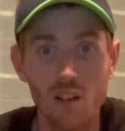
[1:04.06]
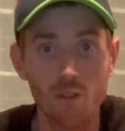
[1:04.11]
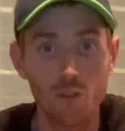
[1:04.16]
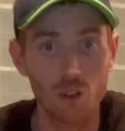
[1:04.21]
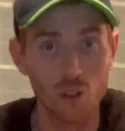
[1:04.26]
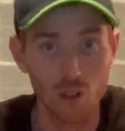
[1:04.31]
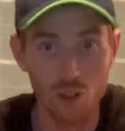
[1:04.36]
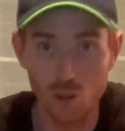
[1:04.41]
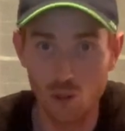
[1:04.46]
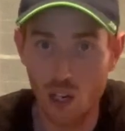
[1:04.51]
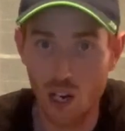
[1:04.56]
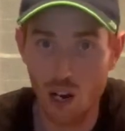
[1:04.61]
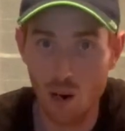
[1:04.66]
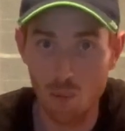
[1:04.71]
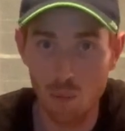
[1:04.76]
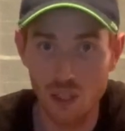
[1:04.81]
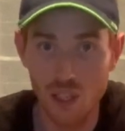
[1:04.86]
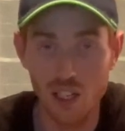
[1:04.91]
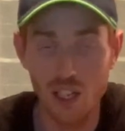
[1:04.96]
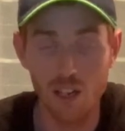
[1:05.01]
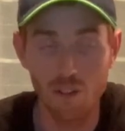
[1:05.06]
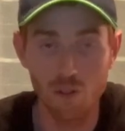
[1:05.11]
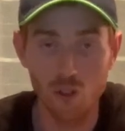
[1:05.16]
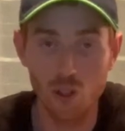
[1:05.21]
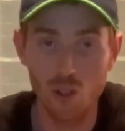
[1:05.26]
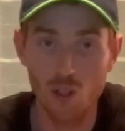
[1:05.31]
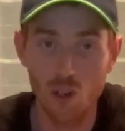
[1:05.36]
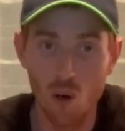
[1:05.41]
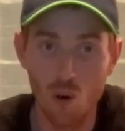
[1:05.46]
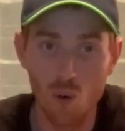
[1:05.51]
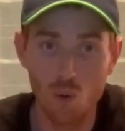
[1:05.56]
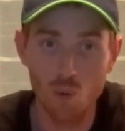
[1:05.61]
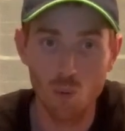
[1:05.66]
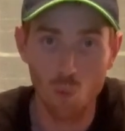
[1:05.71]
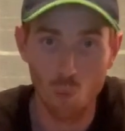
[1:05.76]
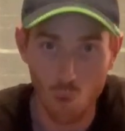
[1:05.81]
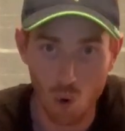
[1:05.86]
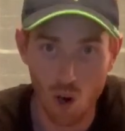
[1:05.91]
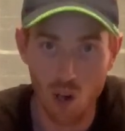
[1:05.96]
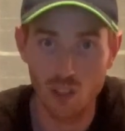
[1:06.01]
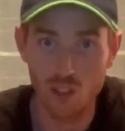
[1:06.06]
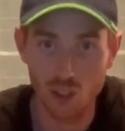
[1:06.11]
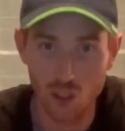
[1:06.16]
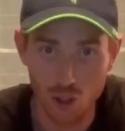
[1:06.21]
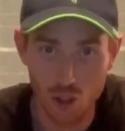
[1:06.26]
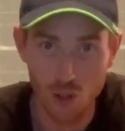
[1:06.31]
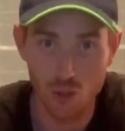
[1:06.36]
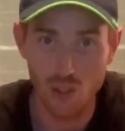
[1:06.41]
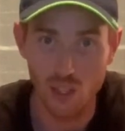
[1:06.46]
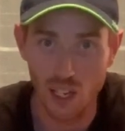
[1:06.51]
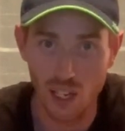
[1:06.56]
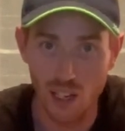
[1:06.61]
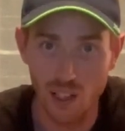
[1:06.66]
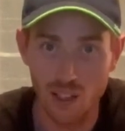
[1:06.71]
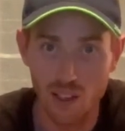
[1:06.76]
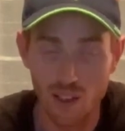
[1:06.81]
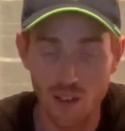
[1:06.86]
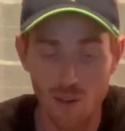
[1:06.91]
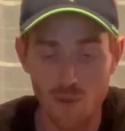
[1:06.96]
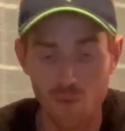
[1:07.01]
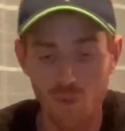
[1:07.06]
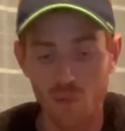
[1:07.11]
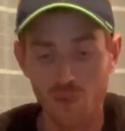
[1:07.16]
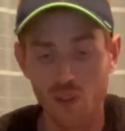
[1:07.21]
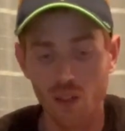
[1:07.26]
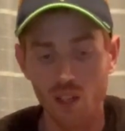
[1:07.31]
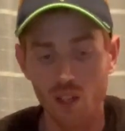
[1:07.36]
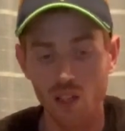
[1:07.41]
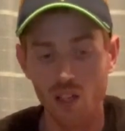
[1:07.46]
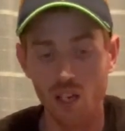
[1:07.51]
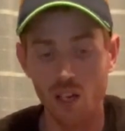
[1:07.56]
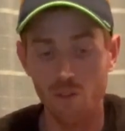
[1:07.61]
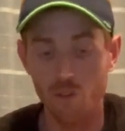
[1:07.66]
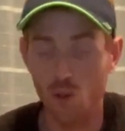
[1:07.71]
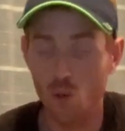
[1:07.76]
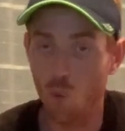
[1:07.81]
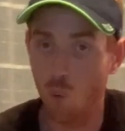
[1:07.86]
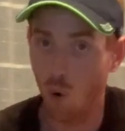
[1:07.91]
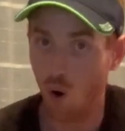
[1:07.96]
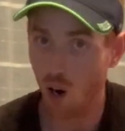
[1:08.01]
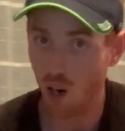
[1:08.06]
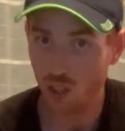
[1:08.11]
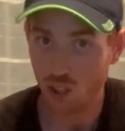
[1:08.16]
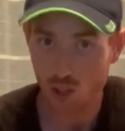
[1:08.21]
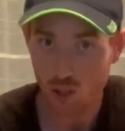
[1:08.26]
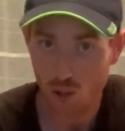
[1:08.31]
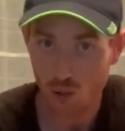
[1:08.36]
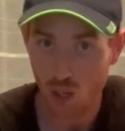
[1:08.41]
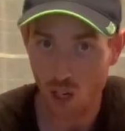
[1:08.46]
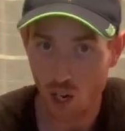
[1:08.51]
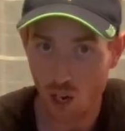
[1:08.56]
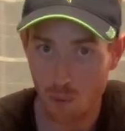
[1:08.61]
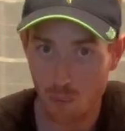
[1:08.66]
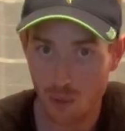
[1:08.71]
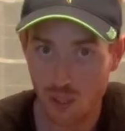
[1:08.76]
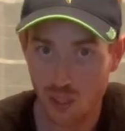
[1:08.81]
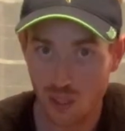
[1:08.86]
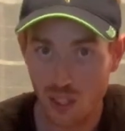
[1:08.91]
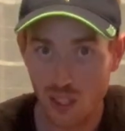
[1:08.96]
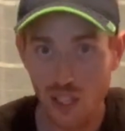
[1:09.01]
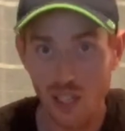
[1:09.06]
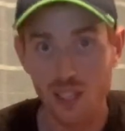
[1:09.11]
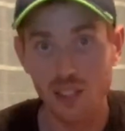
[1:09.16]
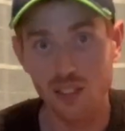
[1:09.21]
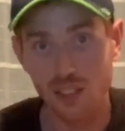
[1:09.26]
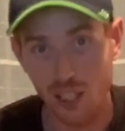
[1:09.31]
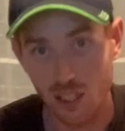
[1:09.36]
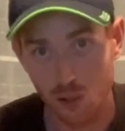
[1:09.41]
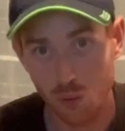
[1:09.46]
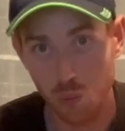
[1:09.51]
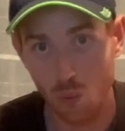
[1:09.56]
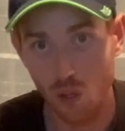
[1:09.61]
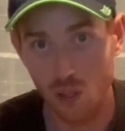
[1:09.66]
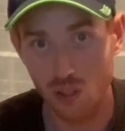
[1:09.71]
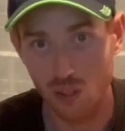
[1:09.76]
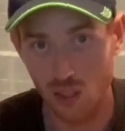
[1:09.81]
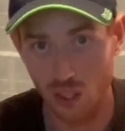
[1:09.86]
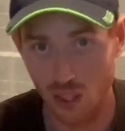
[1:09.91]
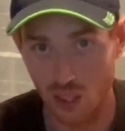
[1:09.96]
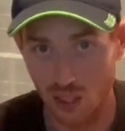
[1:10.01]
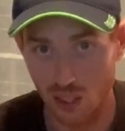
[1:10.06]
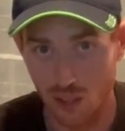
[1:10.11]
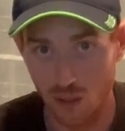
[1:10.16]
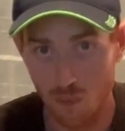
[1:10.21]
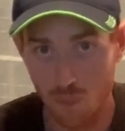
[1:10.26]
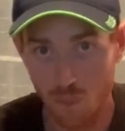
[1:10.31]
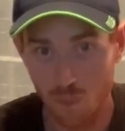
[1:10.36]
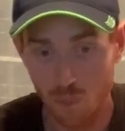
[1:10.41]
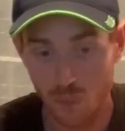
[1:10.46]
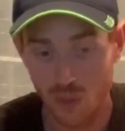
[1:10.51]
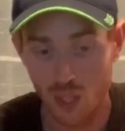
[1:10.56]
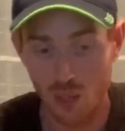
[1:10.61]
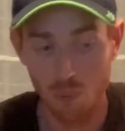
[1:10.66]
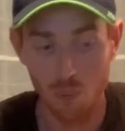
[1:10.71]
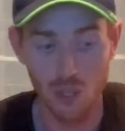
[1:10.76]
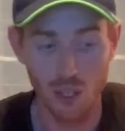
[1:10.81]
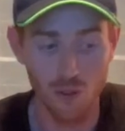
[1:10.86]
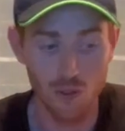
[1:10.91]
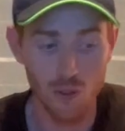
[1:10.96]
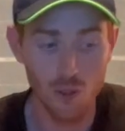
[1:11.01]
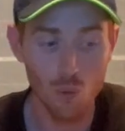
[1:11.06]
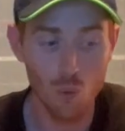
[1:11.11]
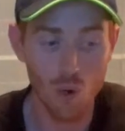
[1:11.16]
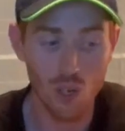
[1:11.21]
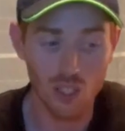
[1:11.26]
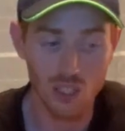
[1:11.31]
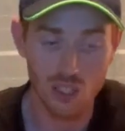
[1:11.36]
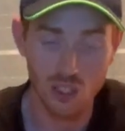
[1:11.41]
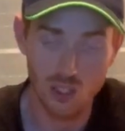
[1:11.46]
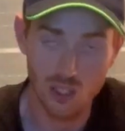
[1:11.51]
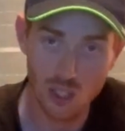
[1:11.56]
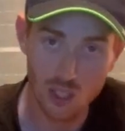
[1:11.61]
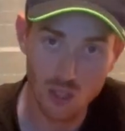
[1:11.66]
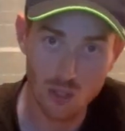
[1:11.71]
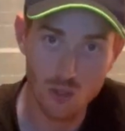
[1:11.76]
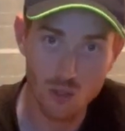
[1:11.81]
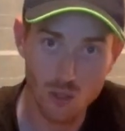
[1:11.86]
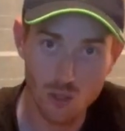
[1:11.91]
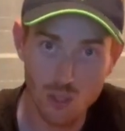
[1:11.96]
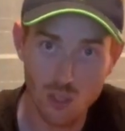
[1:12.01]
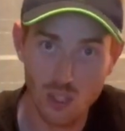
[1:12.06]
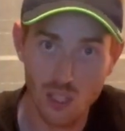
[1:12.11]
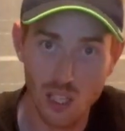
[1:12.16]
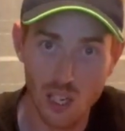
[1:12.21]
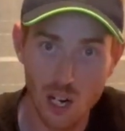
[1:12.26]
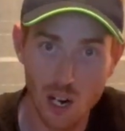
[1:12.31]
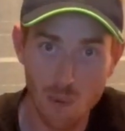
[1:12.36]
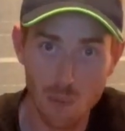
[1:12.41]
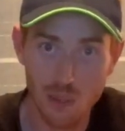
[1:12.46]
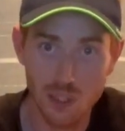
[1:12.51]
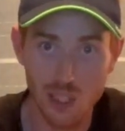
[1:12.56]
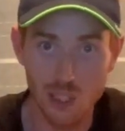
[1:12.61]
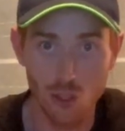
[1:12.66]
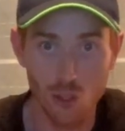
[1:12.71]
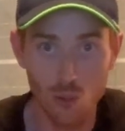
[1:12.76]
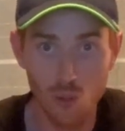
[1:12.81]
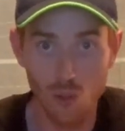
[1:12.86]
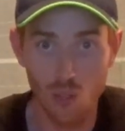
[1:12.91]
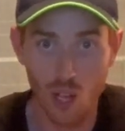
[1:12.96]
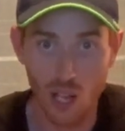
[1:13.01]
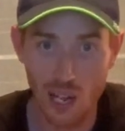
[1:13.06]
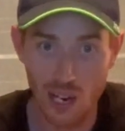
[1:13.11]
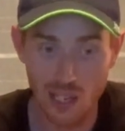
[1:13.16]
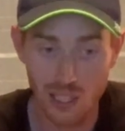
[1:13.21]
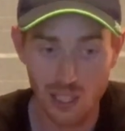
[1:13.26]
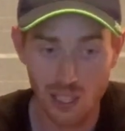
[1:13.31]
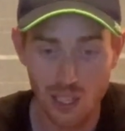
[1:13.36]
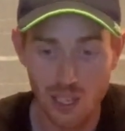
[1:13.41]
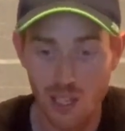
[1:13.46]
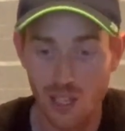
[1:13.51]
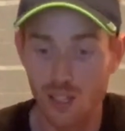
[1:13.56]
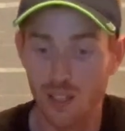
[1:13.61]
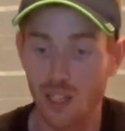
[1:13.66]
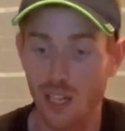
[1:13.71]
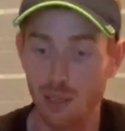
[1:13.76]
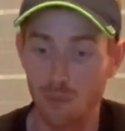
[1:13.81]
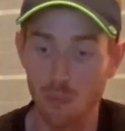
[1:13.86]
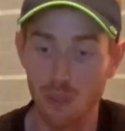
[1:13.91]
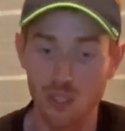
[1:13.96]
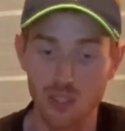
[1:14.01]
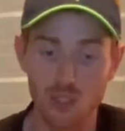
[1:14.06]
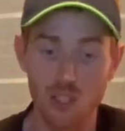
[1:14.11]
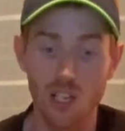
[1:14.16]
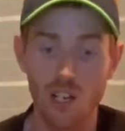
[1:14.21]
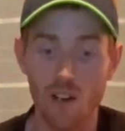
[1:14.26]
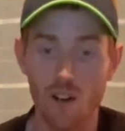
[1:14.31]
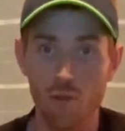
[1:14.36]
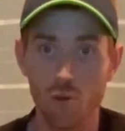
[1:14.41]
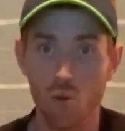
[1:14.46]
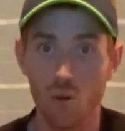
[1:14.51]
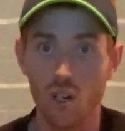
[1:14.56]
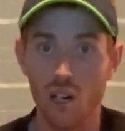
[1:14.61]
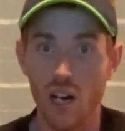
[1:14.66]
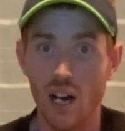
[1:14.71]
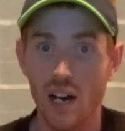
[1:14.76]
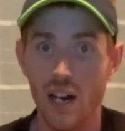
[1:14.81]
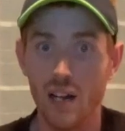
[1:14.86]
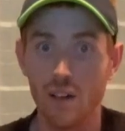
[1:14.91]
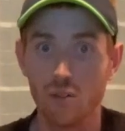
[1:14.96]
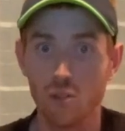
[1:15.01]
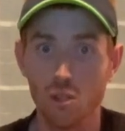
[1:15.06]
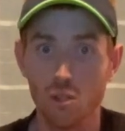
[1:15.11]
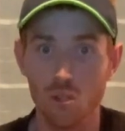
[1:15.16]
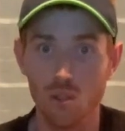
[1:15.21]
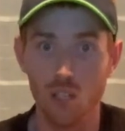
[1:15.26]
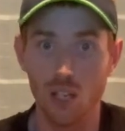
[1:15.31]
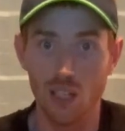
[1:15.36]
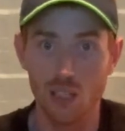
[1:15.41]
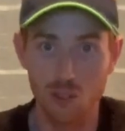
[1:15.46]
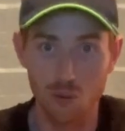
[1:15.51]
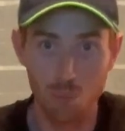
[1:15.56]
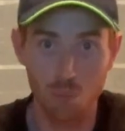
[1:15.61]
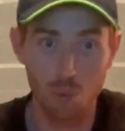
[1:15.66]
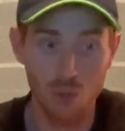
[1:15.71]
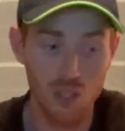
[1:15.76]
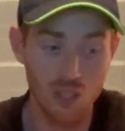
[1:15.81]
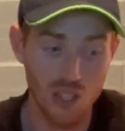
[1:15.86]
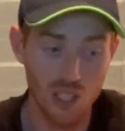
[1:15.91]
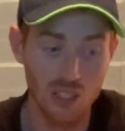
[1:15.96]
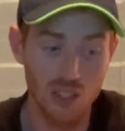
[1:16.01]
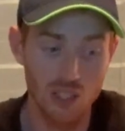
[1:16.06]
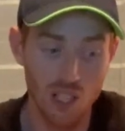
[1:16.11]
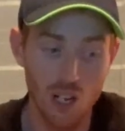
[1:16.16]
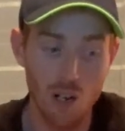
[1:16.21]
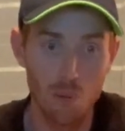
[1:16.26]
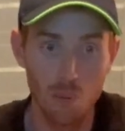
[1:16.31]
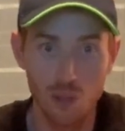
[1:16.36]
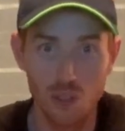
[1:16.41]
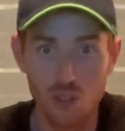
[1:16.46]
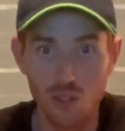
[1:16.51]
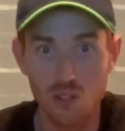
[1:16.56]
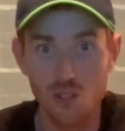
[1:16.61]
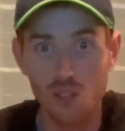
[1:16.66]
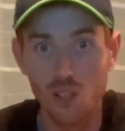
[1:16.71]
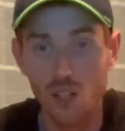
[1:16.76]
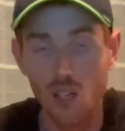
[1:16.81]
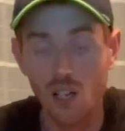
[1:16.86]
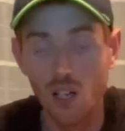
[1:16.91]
for a new helmet if you don't want to do that. If you want a new helmet, that's one thing. But if you want to continue using a helmet that you like myself, where I have two pretty nice helmets,